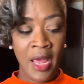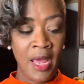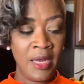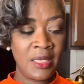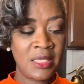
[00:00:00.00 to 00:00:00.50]

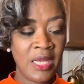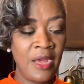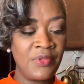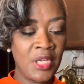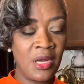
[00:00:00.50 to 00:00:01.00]
And it
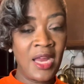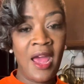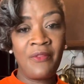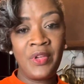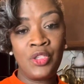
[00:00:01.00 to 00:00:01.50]
saves on
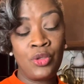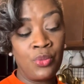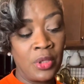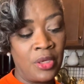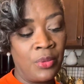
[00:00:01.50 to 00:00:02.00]
having to
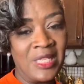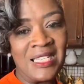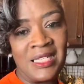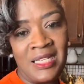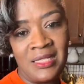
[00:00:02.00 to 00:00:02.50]
really, really
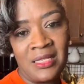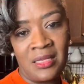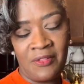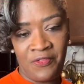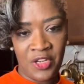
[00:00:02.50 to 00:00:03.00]
season
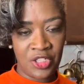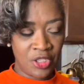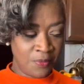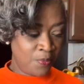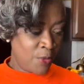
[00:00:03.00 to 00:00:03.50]
the fish.
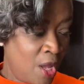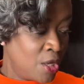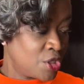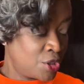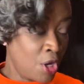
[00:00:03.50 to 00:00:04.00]

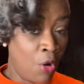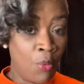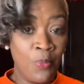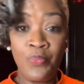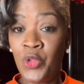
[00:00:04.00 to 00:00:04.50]
So
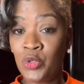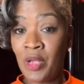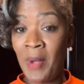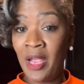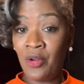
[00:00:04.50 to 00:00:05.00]
those are
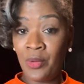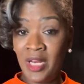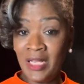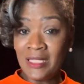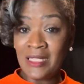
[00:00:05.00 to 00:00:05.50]
my
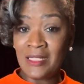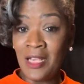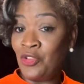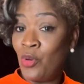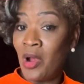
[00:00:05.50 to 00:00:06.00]
ingredients.
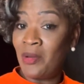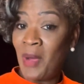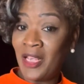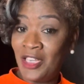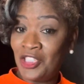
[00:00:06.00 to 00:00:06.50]
You are in my
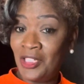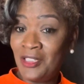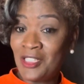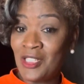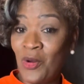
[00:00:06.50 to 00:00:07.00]
kitchen,
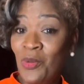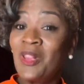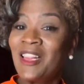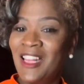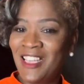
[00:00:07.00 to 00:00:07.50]
so
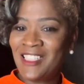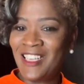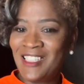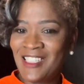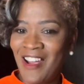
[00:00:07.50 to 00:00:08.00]
let's
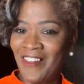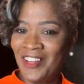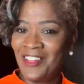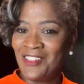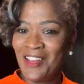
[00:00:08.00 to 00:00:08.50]
get started.
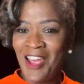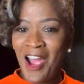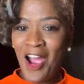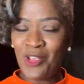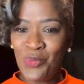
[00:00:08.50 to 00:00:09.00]

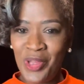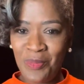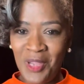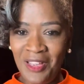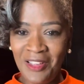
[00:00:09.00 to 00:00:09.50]
Are you with
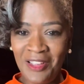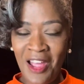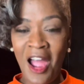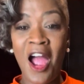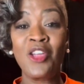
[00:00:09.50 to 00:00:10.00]
me?
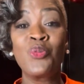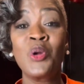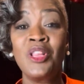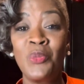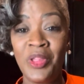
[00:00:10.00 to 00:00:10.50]
Are you
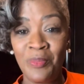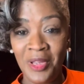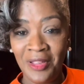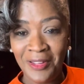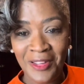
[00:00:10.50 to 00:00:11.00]
really with me?
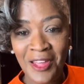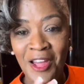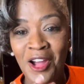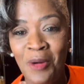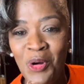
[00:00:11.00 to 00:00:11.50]

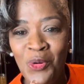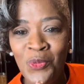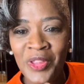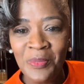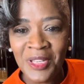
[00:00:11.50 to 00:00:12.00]
Come on
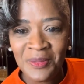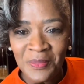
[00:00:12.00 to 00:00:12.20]
with me.